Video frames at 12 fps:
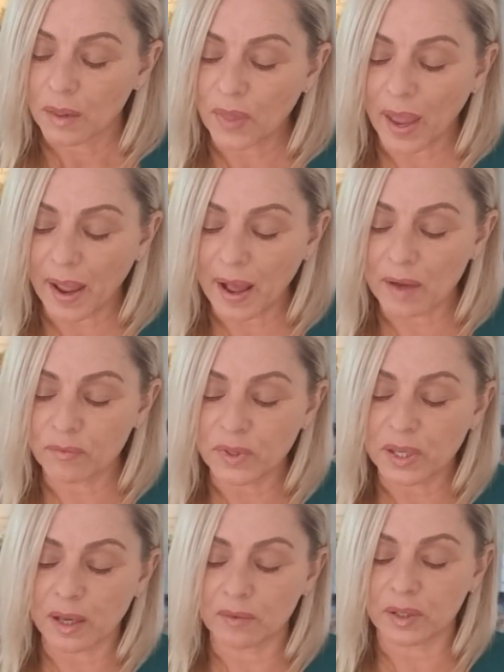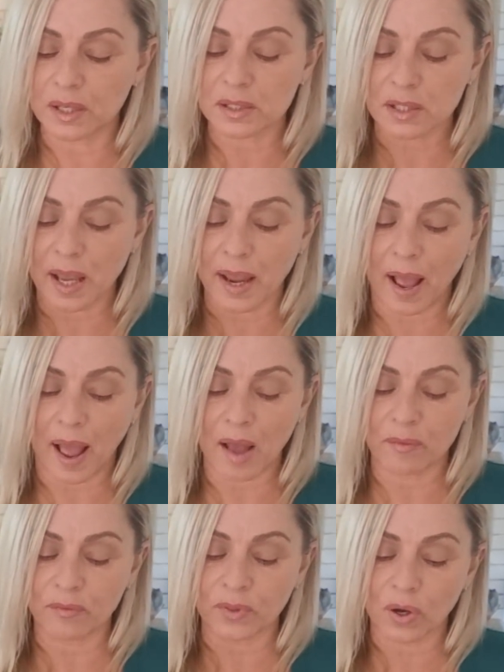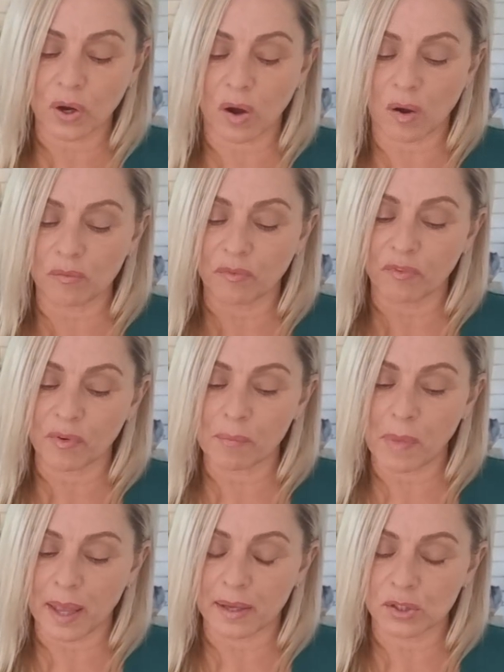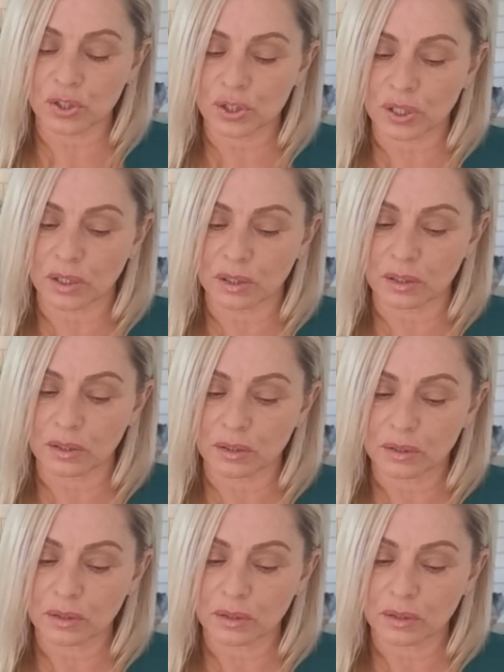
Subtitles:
They have the evidence. They have the confirmation